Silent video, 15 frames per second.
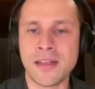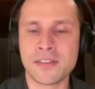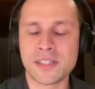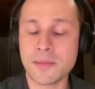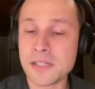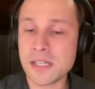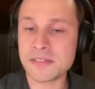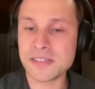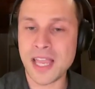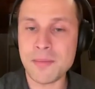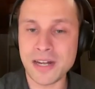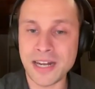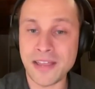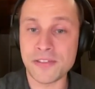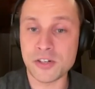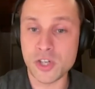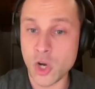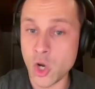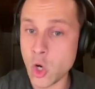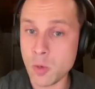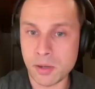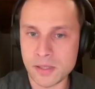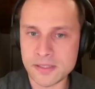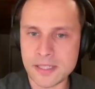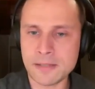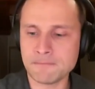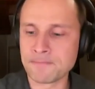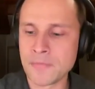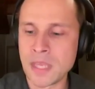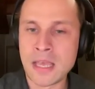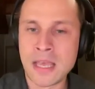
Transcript: some cells die, but again, there's no pulsing.